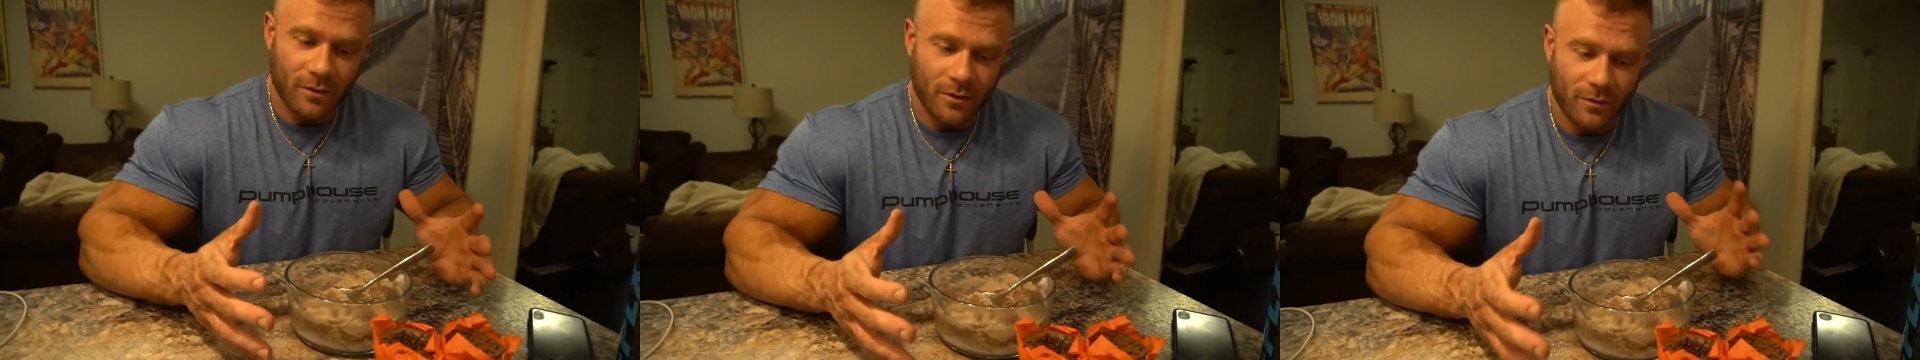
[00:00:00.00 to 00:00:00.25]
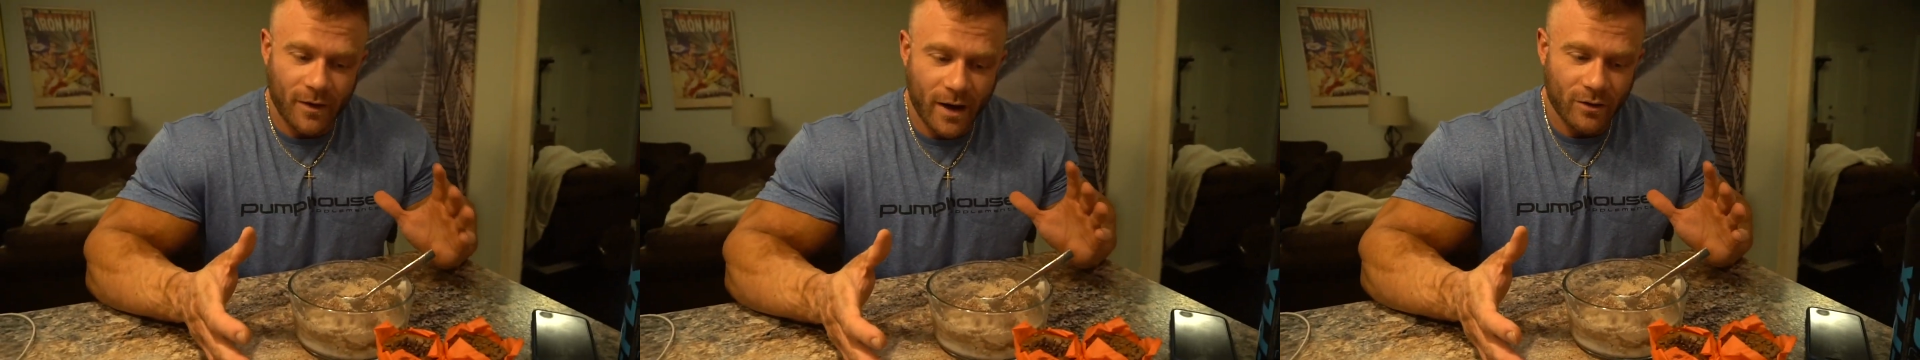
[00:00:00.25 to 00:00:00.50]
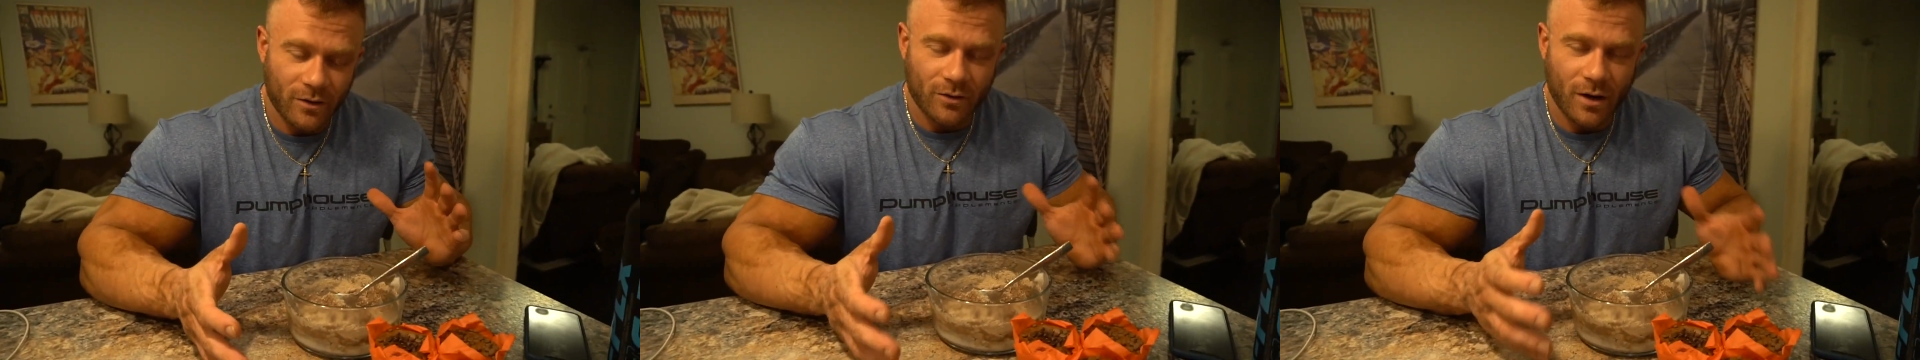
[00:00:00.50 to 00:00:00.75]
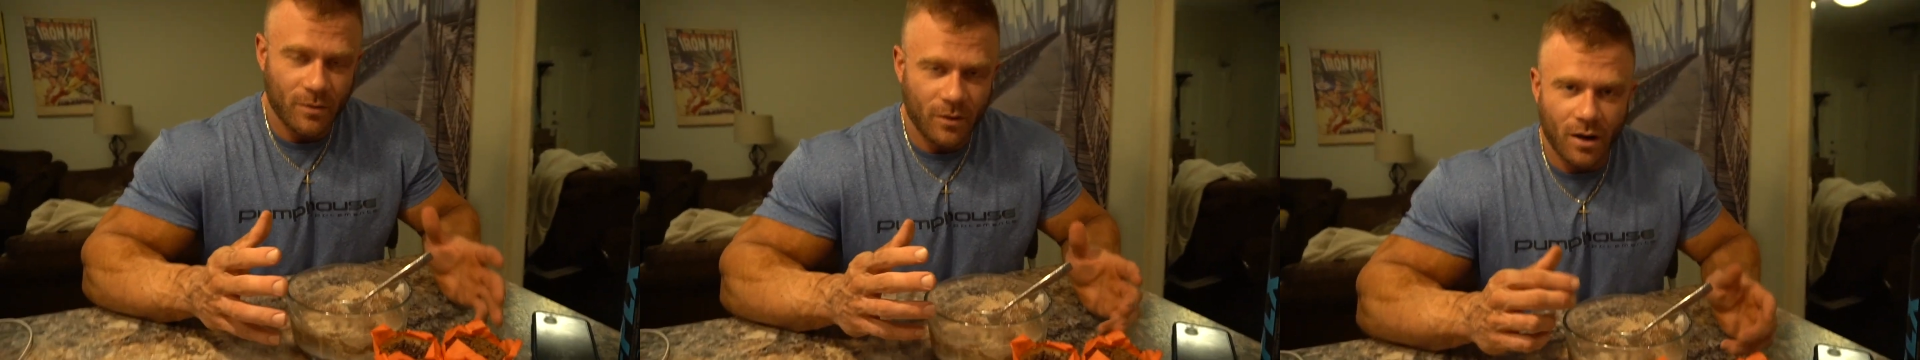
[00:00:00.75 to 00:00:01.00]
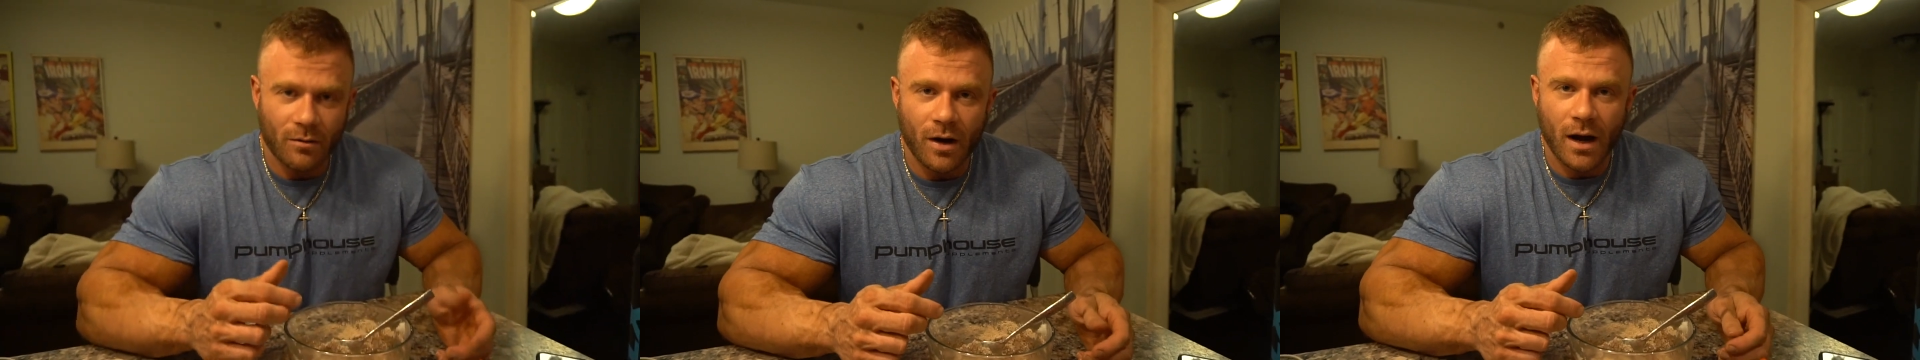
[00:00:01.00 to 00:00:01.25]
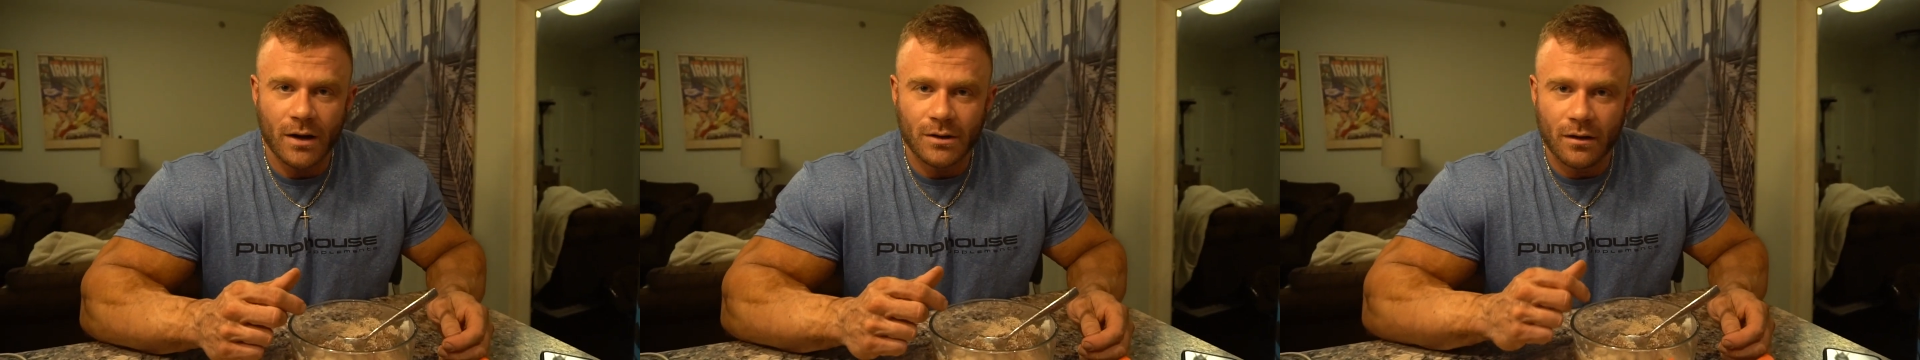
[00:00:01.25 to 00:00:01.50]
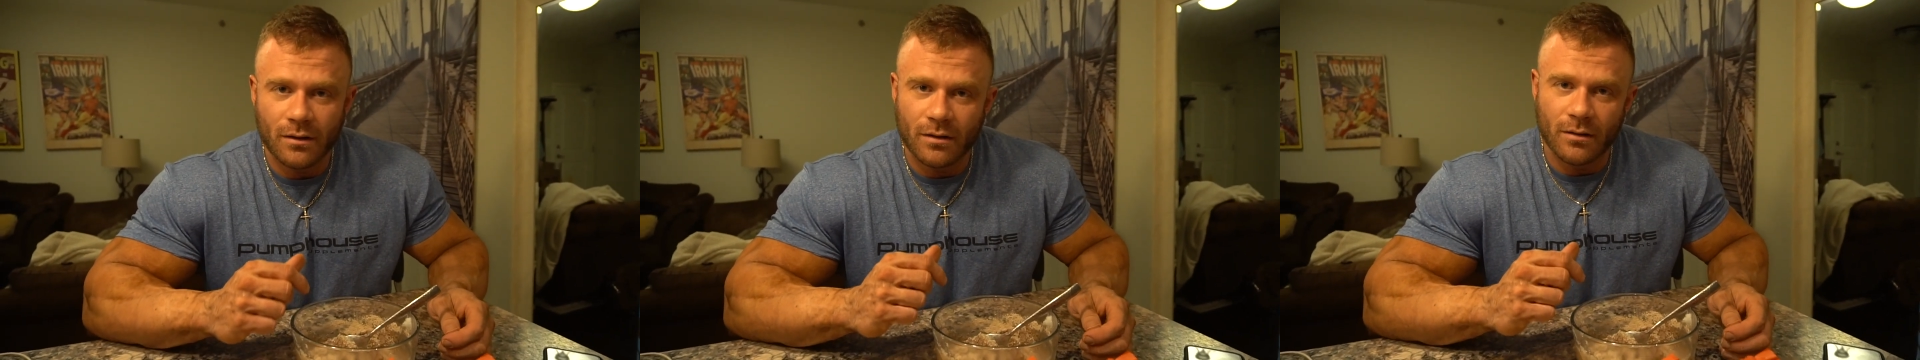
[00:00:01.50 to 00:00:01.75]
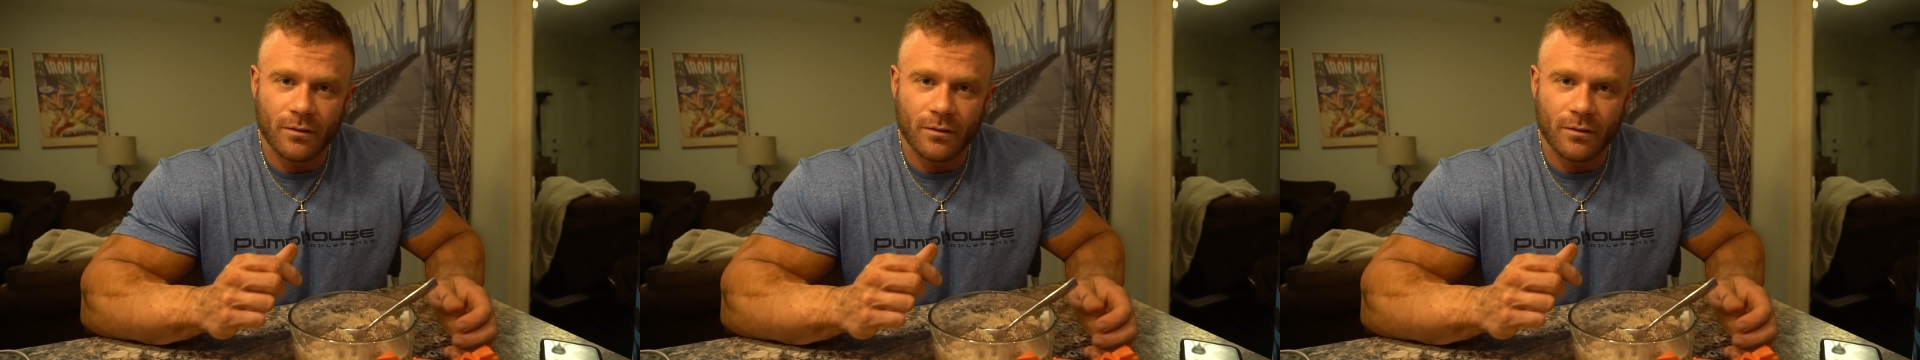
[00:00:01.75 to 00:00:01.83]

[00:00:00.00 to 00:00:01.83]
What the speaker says: 500 grams of carbohydrates,